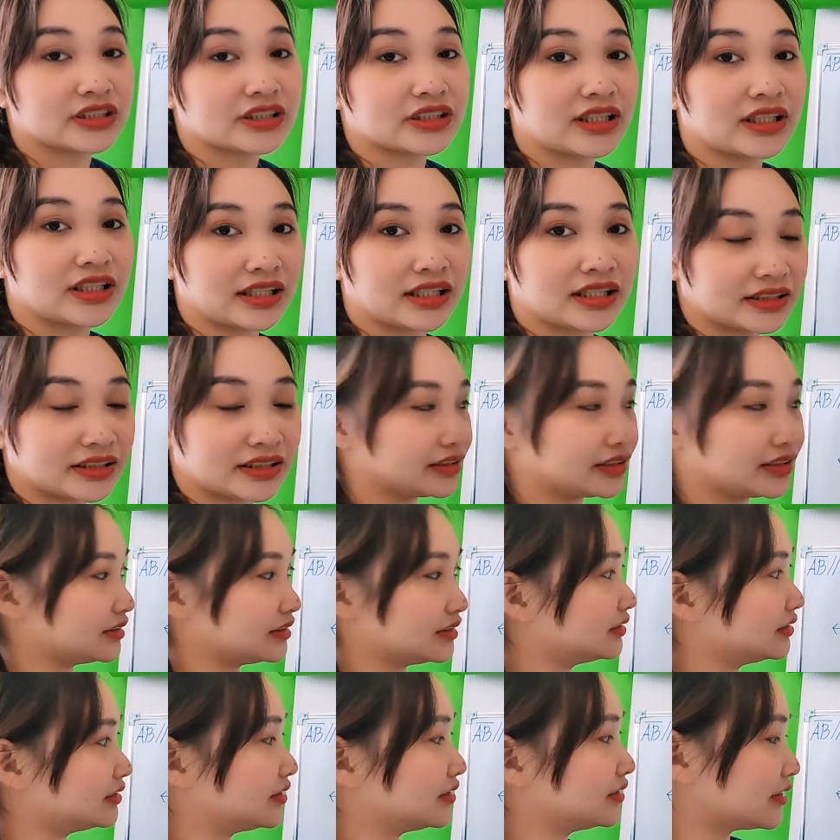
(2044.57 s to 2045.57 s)
angle.
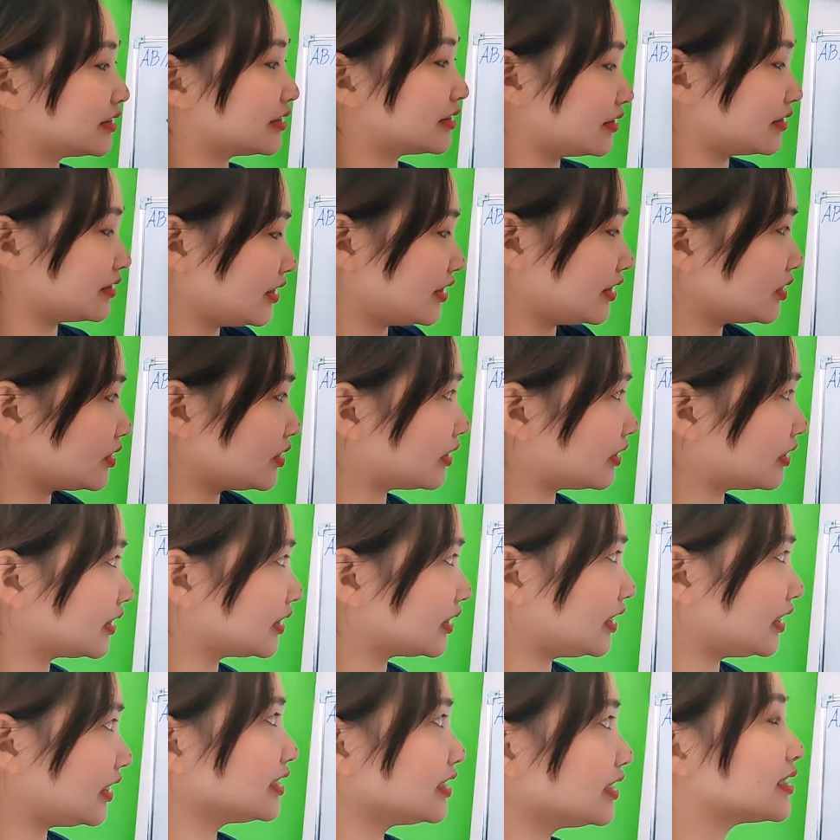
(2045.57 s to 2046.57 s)
So this one
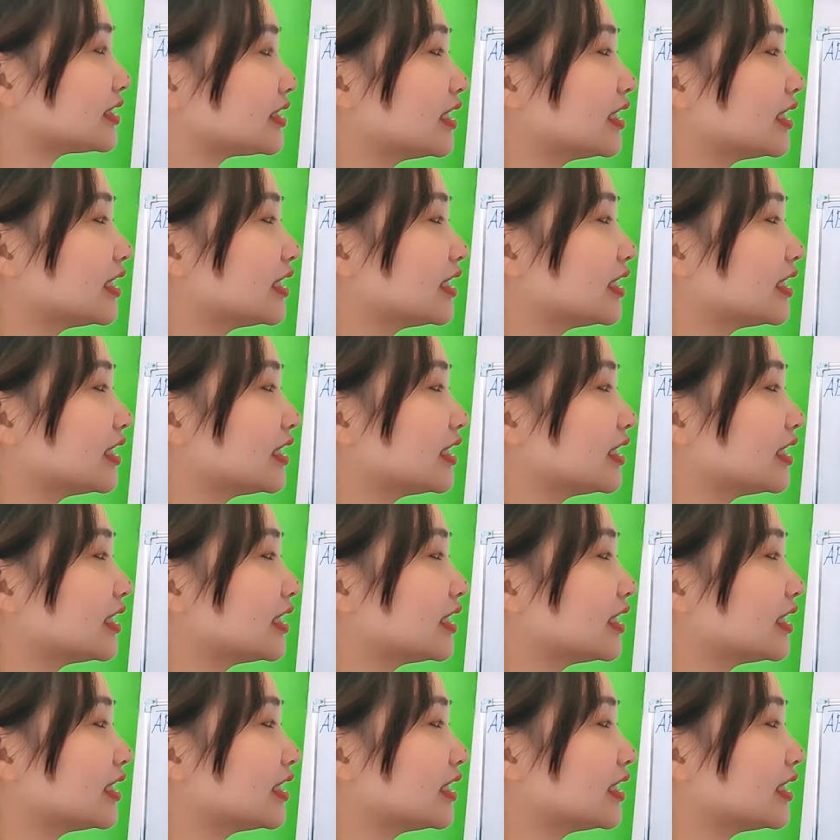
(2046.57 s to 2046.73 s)
is